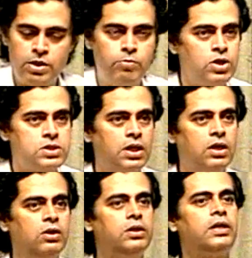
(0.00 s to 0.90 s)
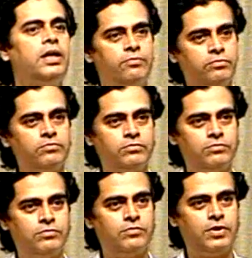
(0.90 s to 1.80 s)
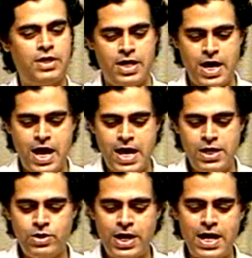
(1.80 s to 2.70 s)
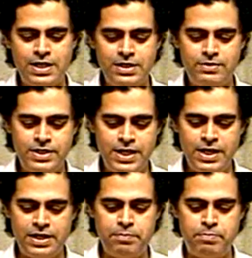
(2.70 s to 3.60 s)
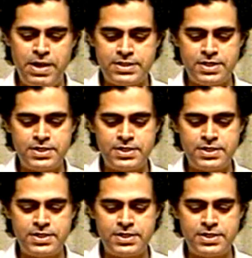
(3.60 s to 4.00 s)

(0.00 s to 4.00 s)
MOS technology came. You can really replace these